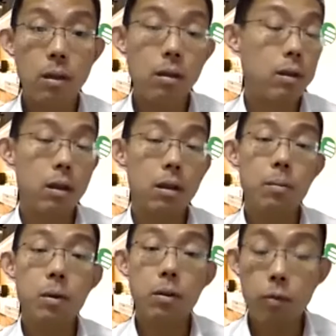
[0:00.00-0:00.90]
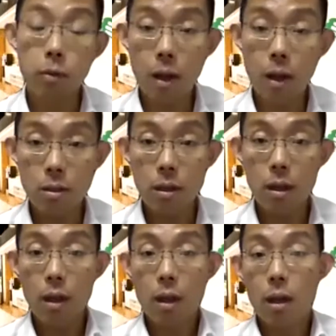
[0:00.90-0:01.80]
You can either put a footrest
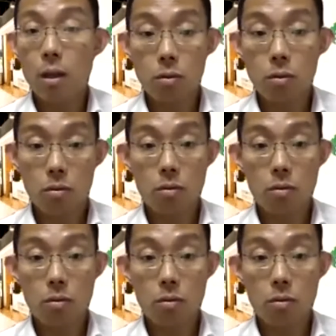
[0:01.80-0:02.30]
to